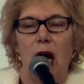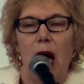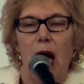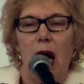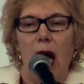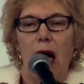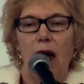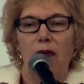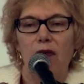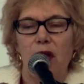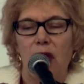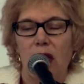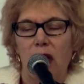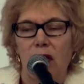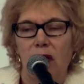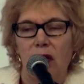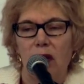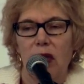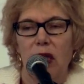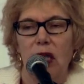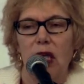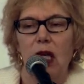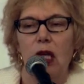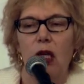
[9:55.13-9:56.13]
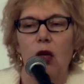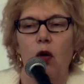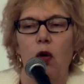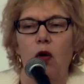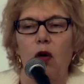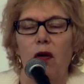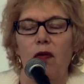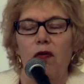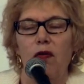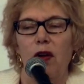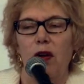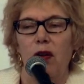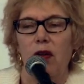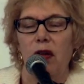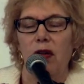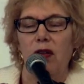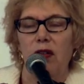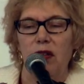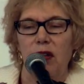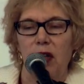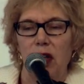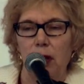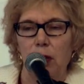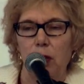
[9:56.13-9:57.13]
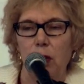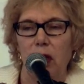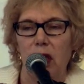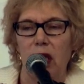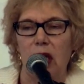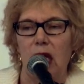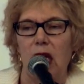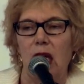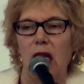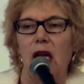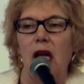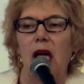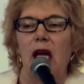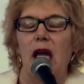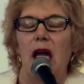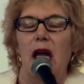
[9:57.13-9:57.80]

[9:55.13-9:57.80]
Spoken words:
obviously, or very secretly,